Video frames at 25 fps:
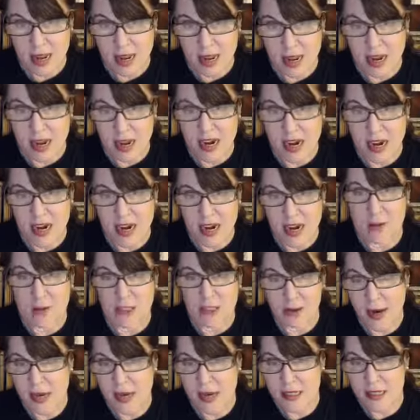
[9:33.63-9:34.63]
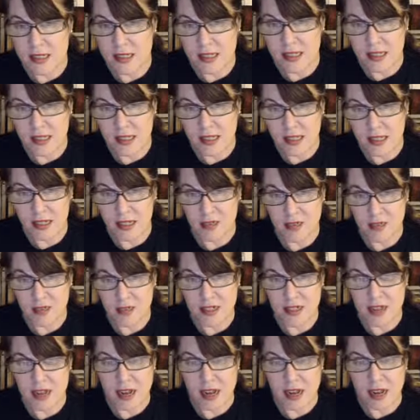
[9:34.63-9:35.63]
And it was the greatest gift
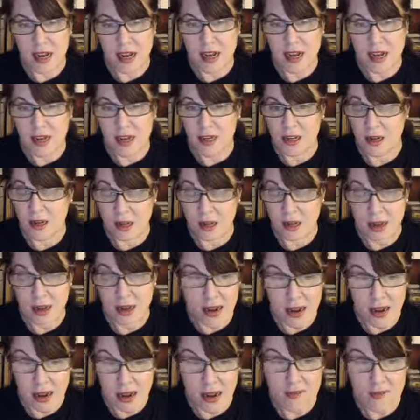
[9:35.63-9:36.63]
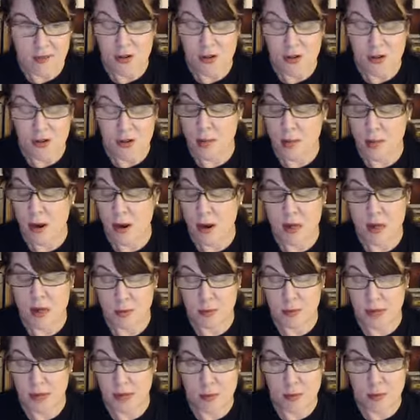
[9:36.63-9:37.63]
I could ever possibly
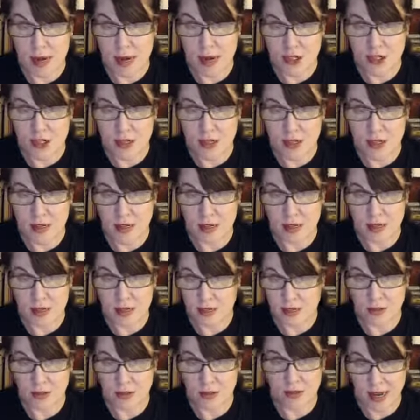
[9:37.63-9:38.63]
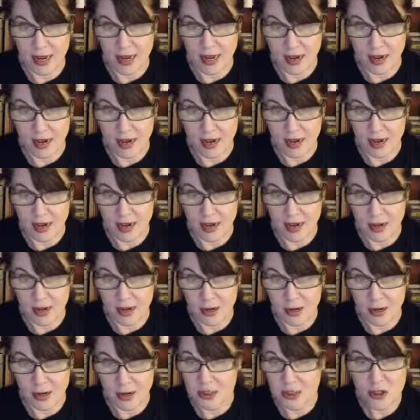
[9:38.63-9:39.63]
imagine and still can. It was
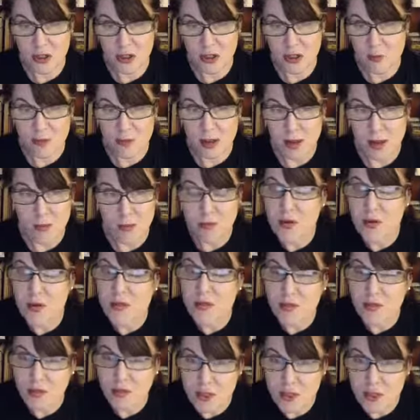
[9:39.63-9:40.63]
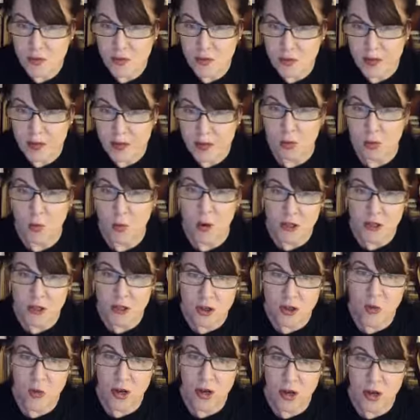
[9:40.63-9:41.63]
such a privilege for me to watch
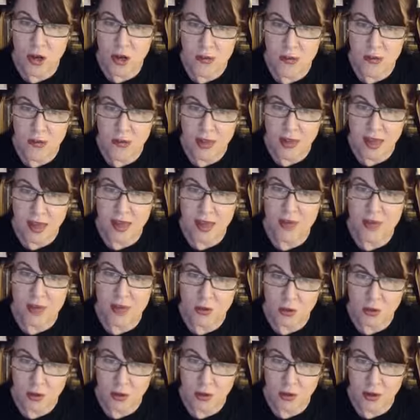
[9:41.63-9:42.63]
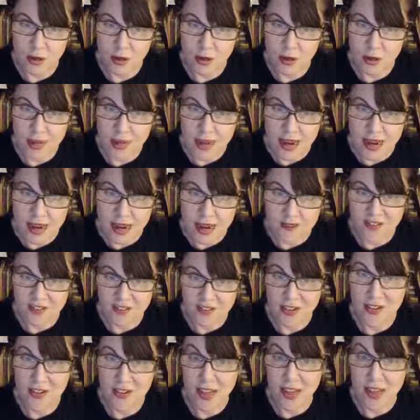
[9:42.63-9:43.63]
her walk through that door and
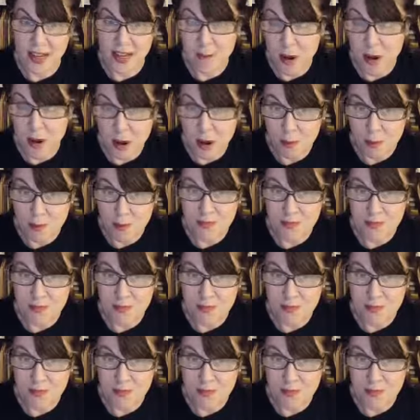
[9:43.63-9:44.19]
feel like a mom.